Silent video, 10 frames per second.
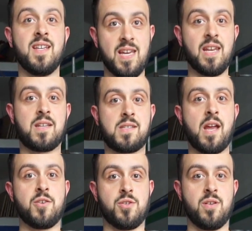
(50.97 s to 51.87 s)
in
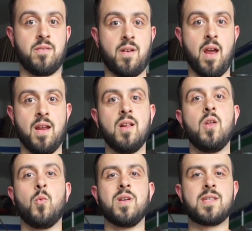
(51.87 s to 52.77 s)
extension, right?
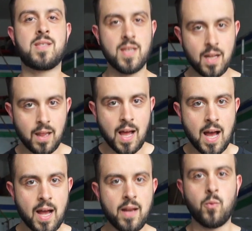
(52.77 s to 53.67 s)
We sit a
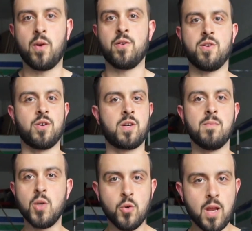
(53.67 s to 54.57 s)
lot, whether you're
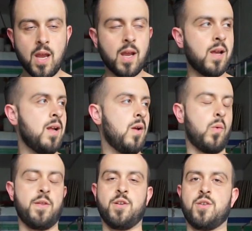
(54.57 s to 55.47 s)
commuting,
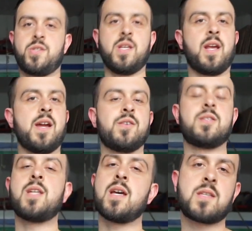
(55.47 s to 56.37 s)
whether you're sitting at your
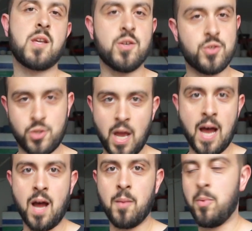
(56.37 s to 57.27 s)
desk at your
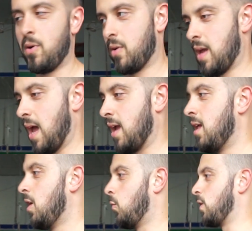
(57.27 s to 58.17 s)
job,
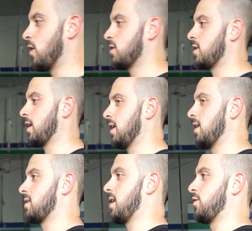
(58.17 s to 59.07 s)
okay? We are stuck in
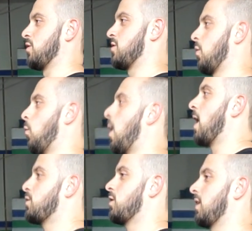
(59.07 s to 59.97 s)
extension. So
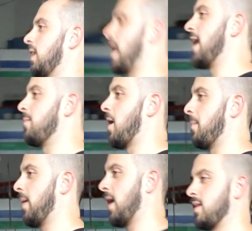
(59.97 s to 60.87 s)
watch the line of my
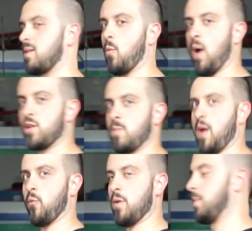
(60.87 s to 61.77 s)
pants and watch
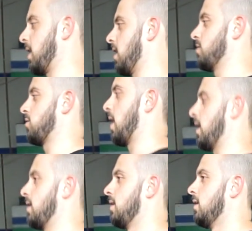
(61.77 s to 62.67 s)
my rib cage,
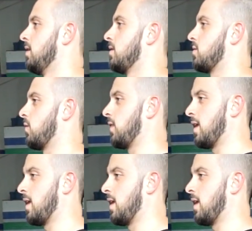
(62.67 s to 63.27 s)
right? So